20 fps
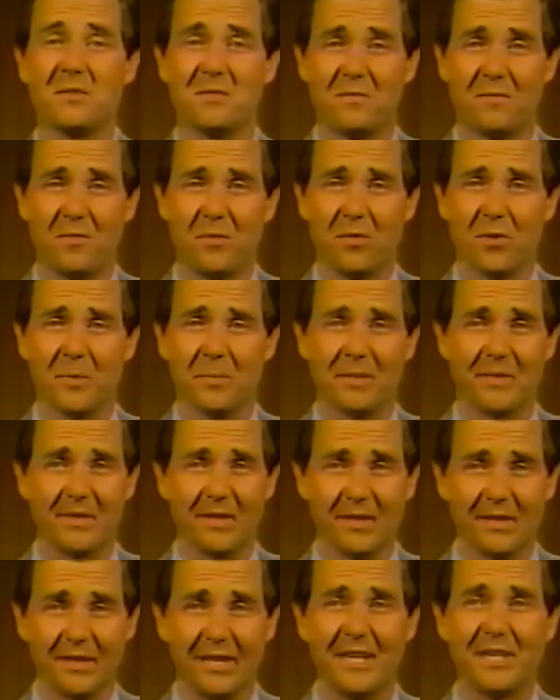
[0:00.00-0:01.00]
informed
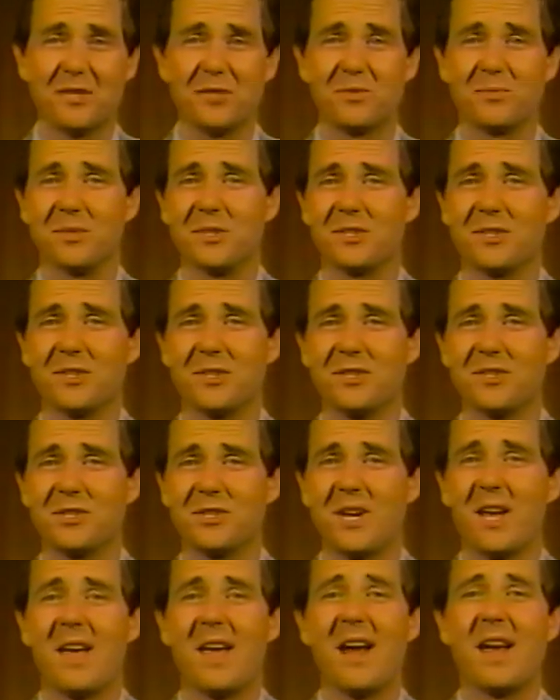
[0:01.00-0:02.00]
of the latest
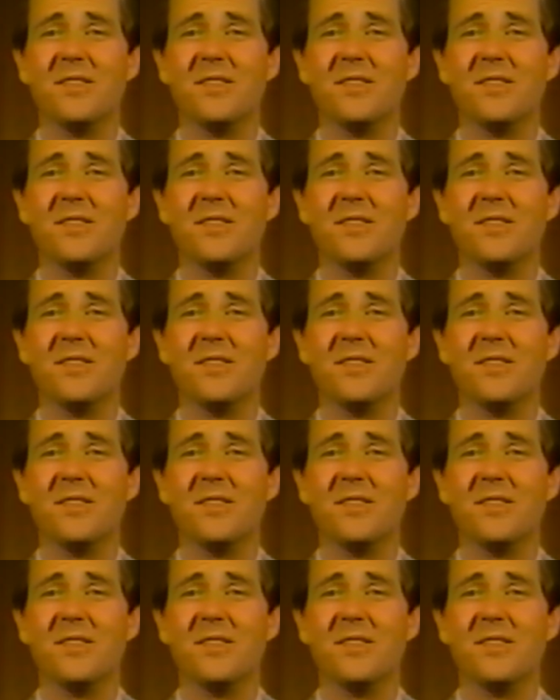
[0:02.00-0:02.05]
research